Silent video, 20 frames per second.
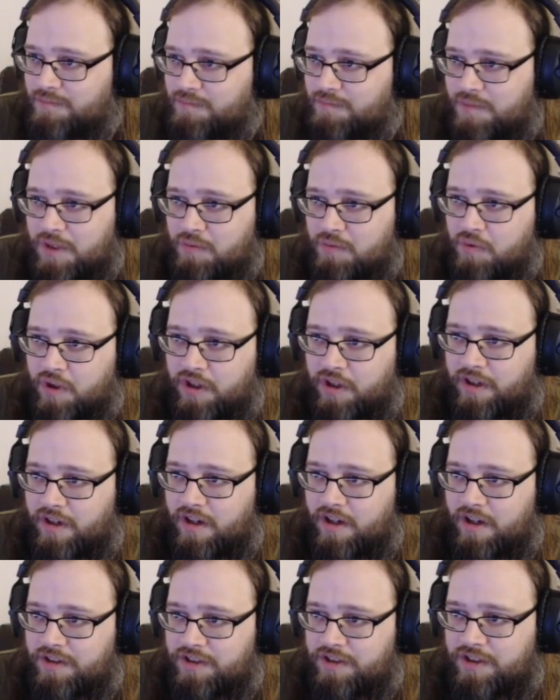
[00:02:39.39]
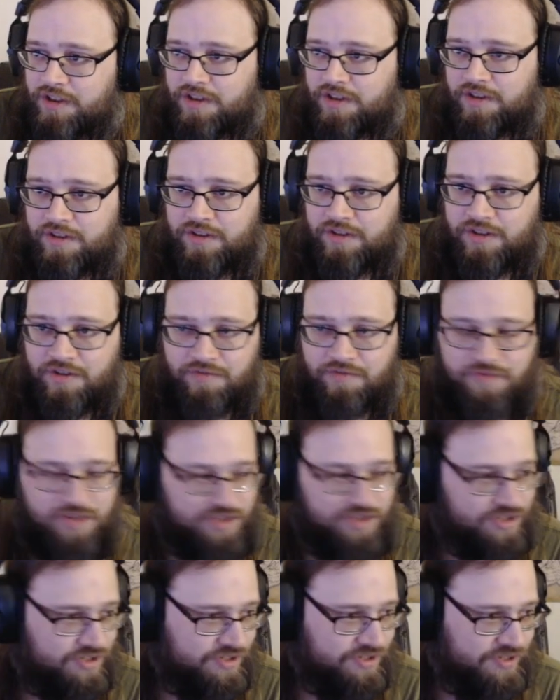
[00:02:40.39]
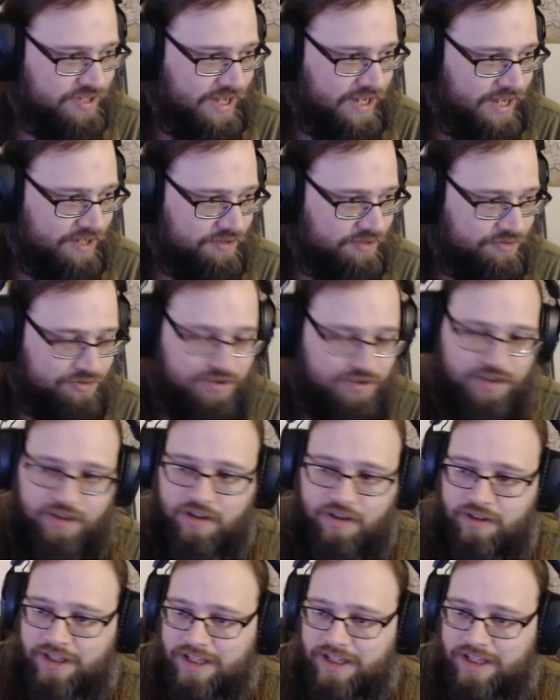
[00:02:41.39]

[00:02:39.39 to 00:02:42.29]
be working on your vicious saddles and all